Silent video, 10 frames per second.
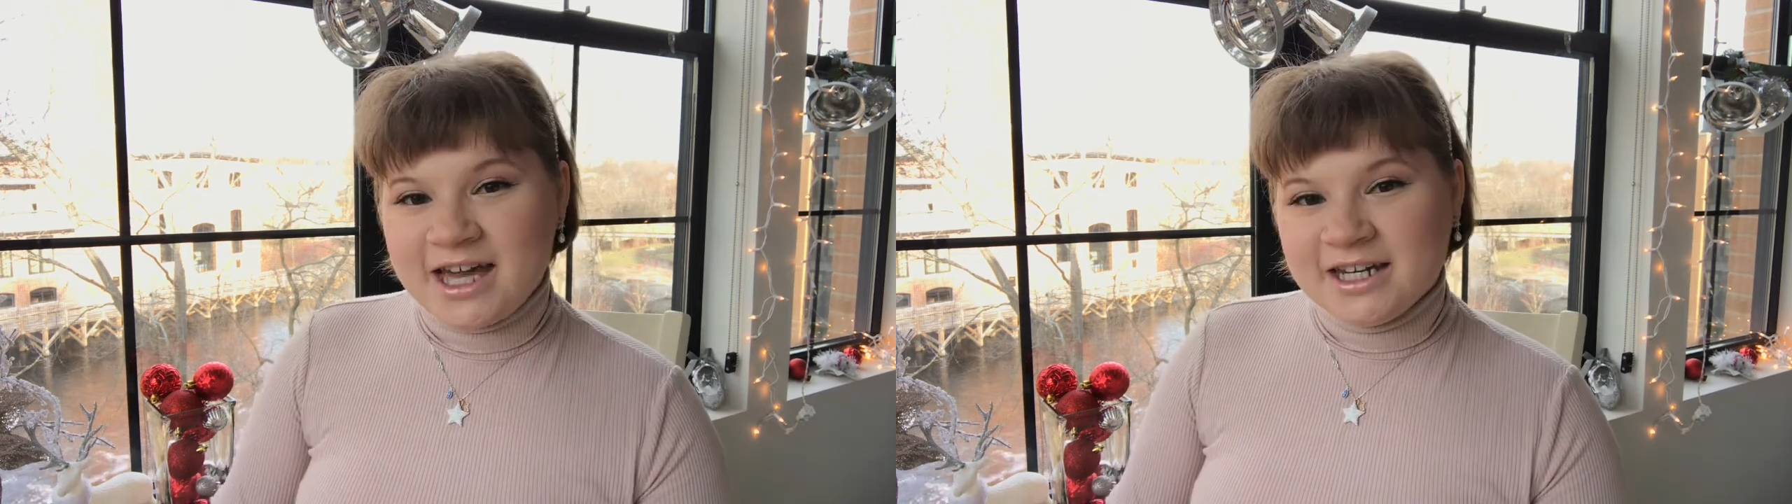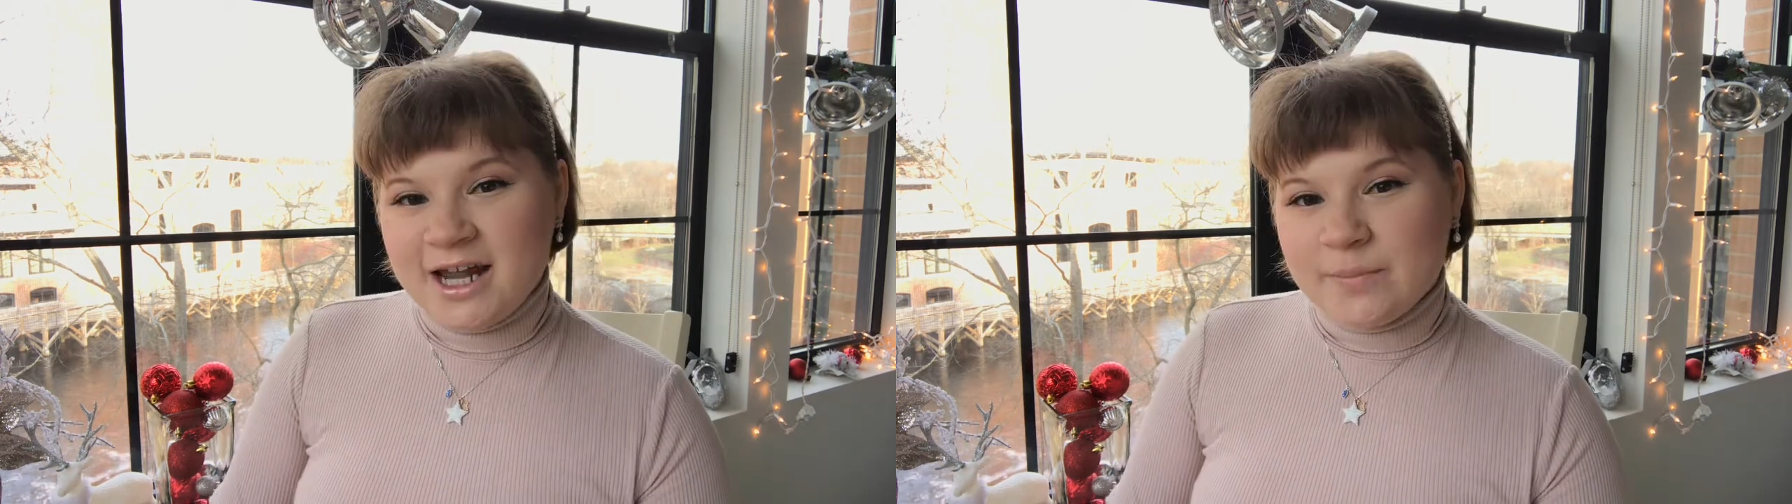
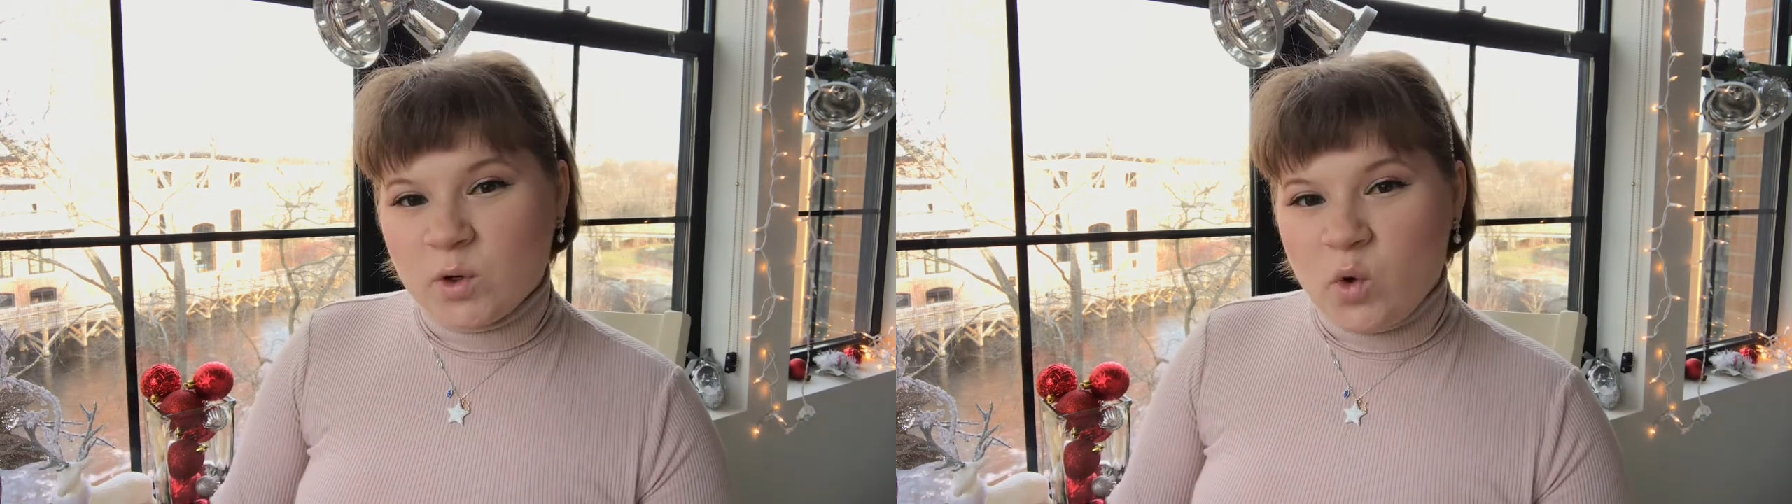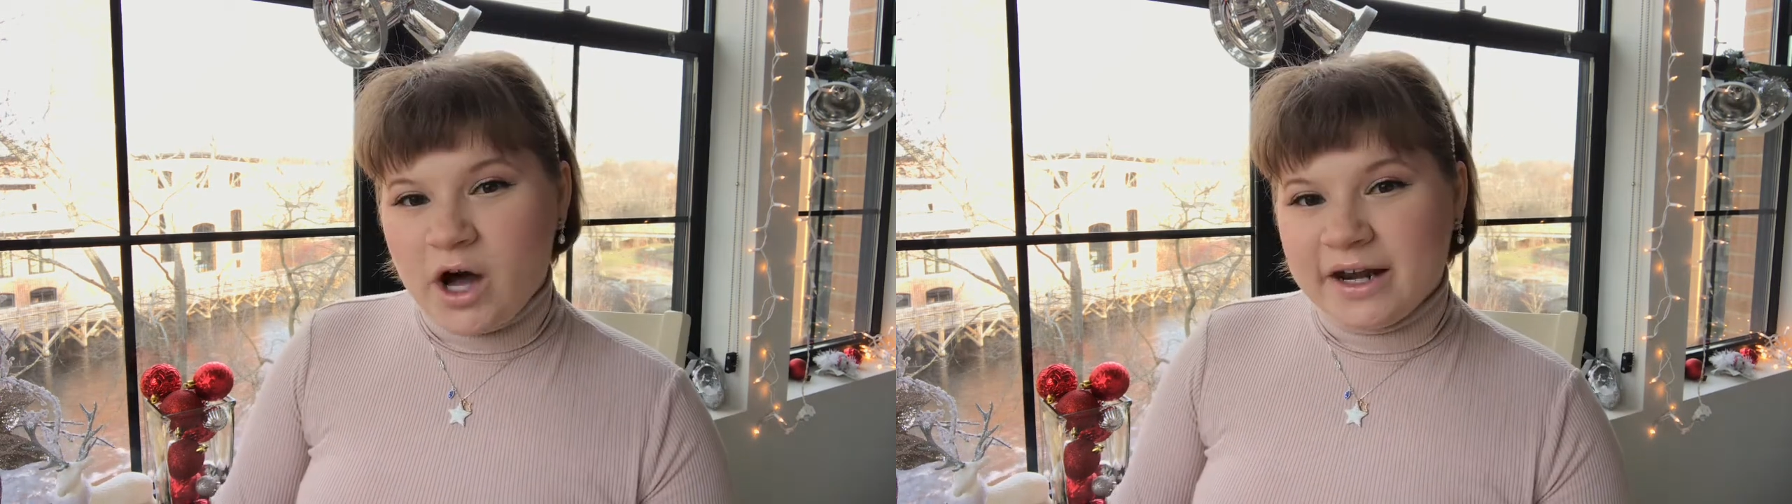
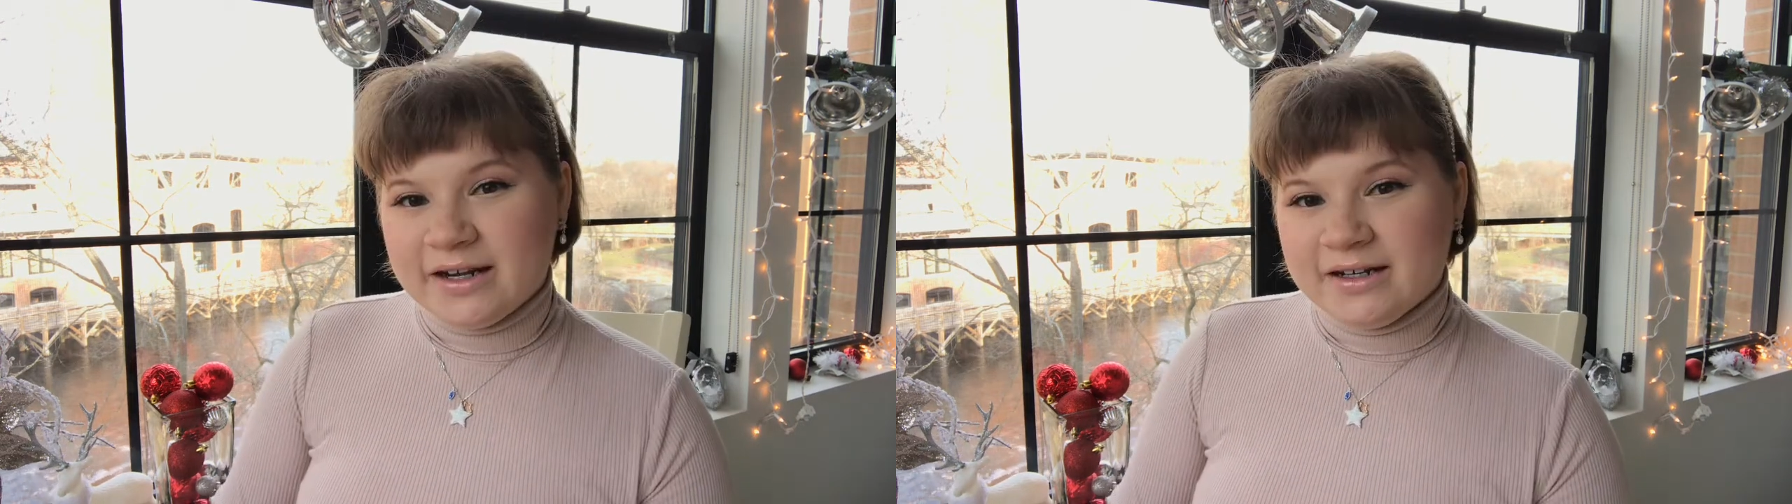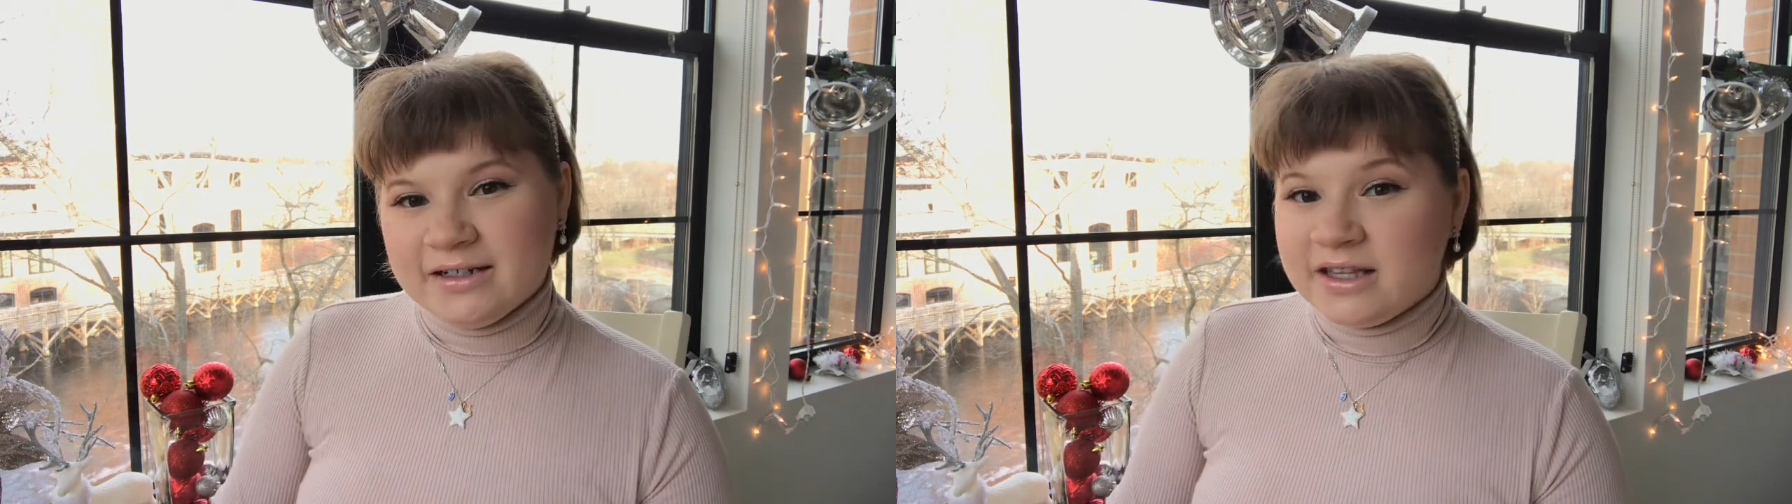Number 1,
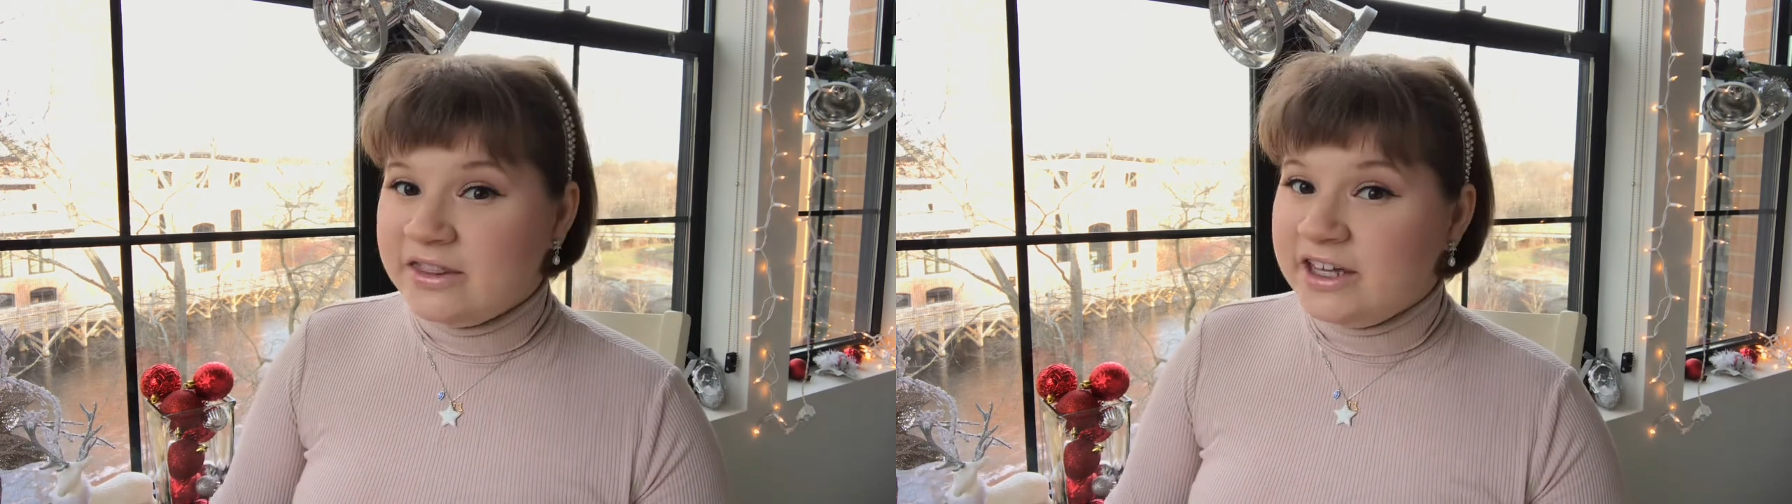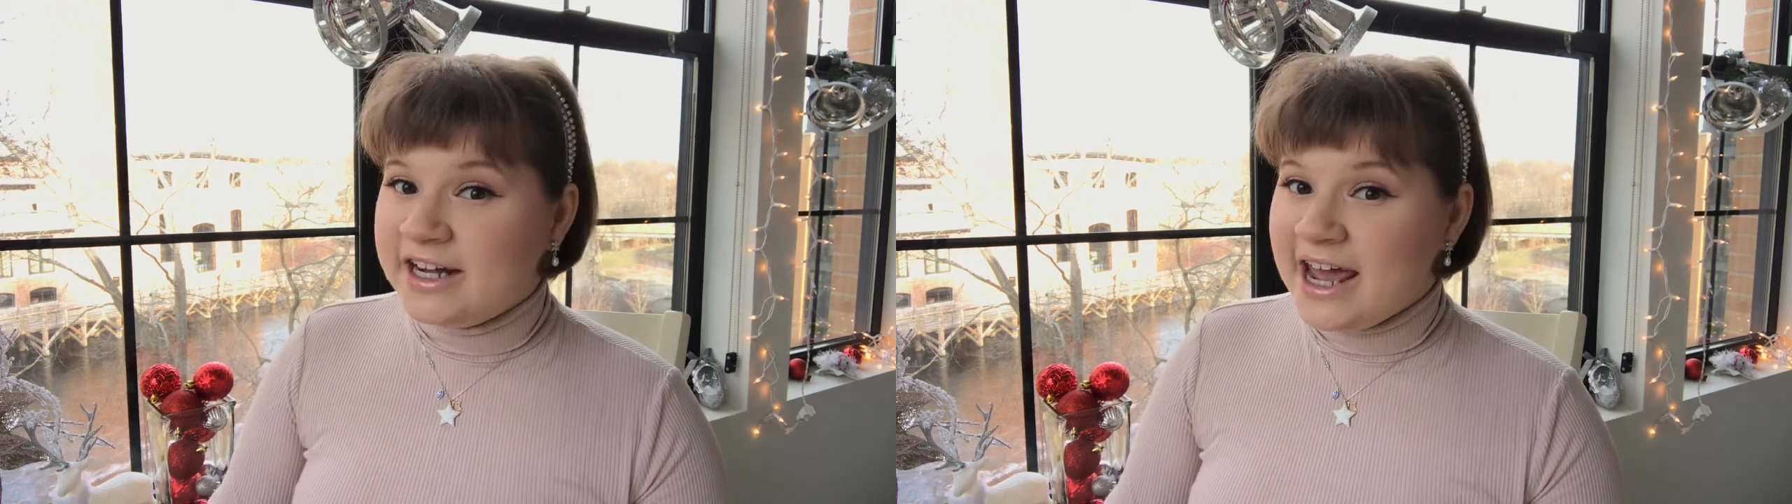
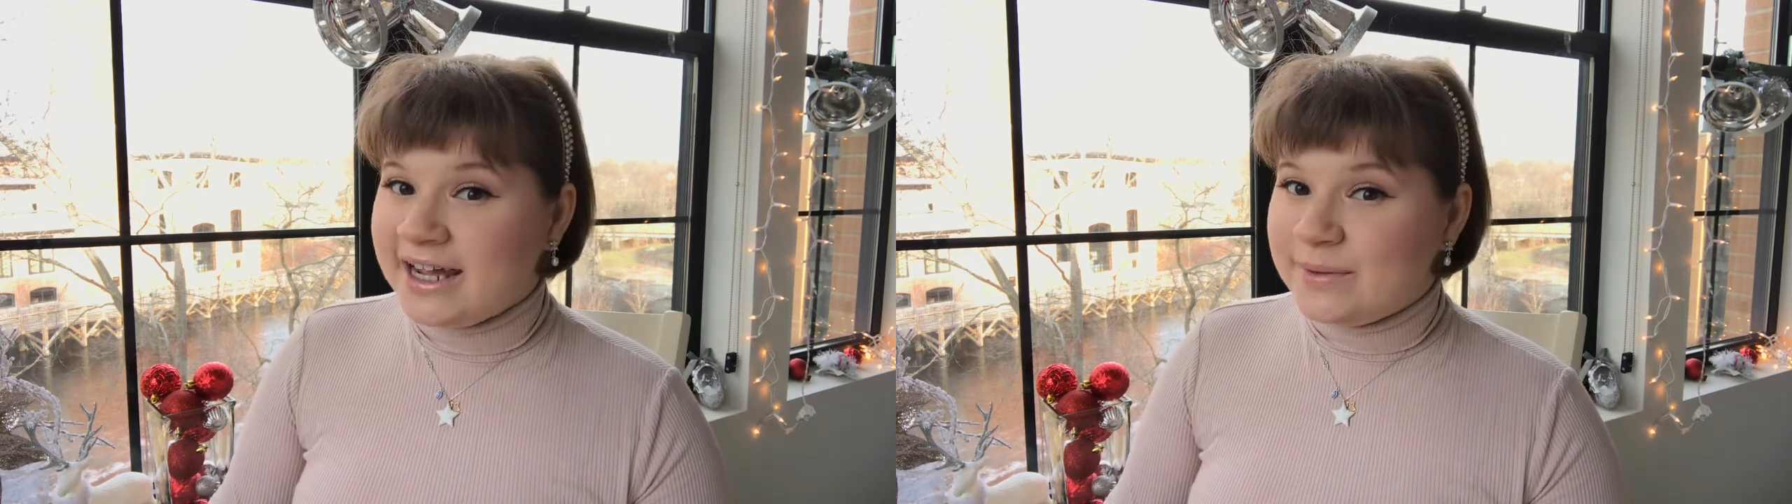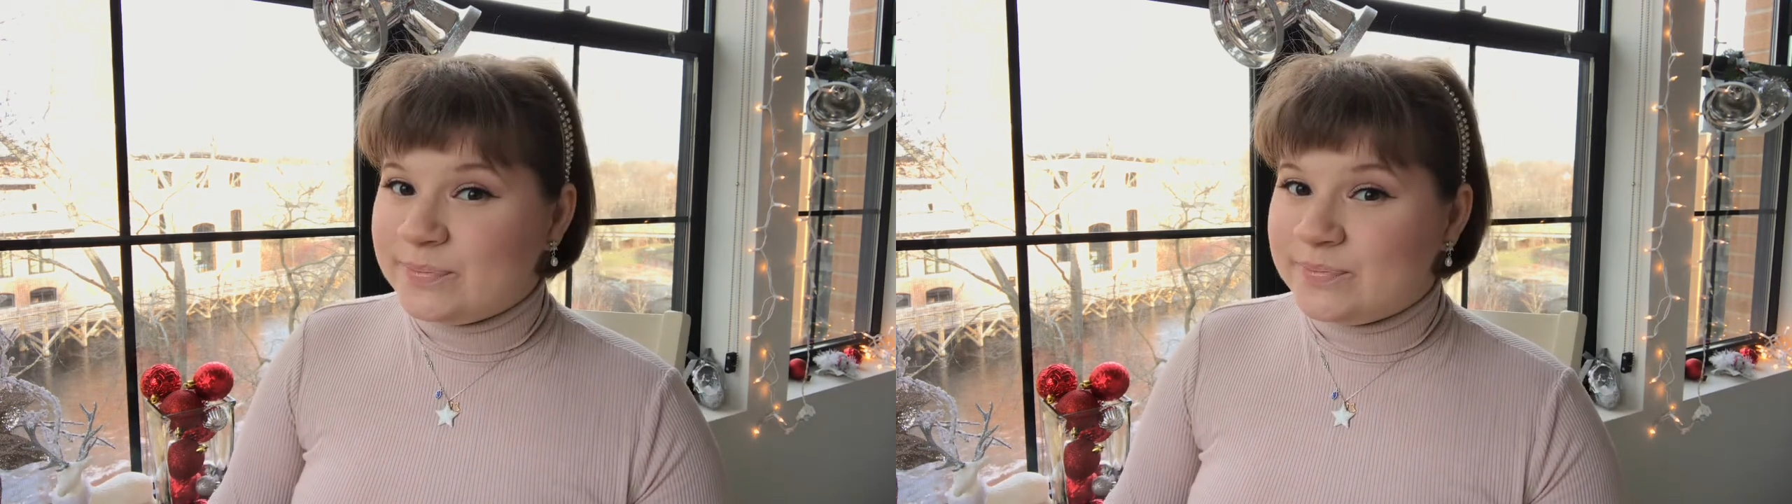the
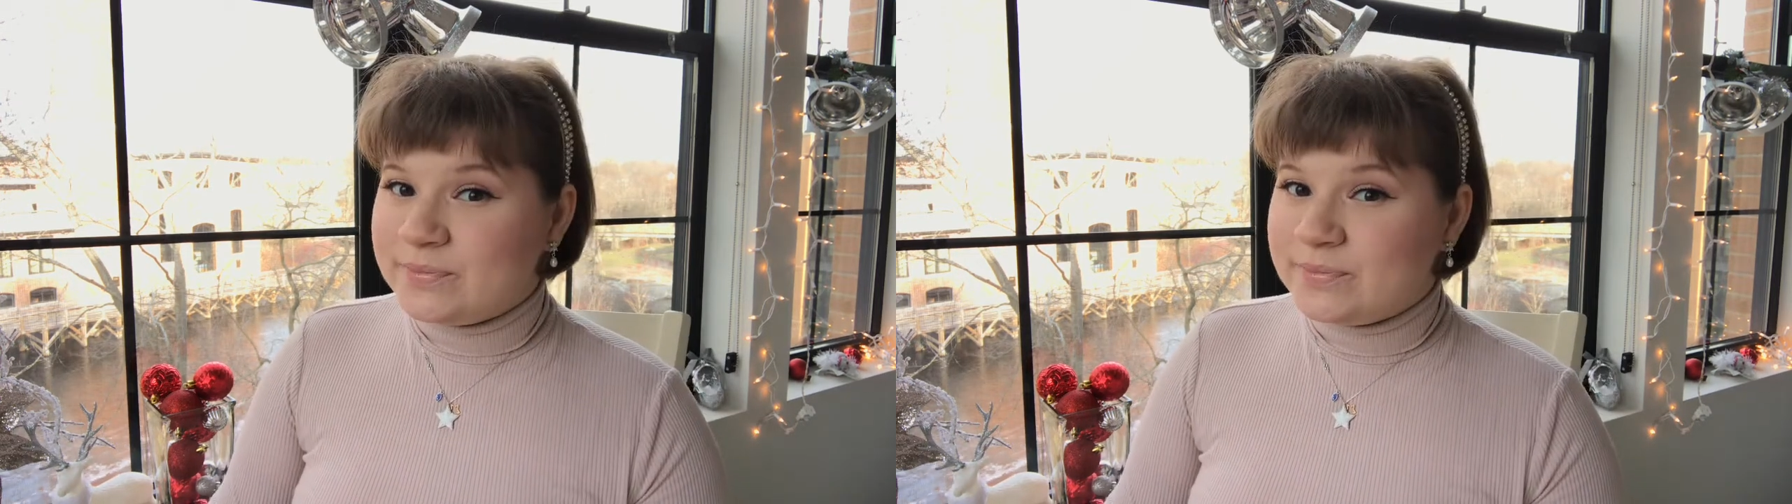name.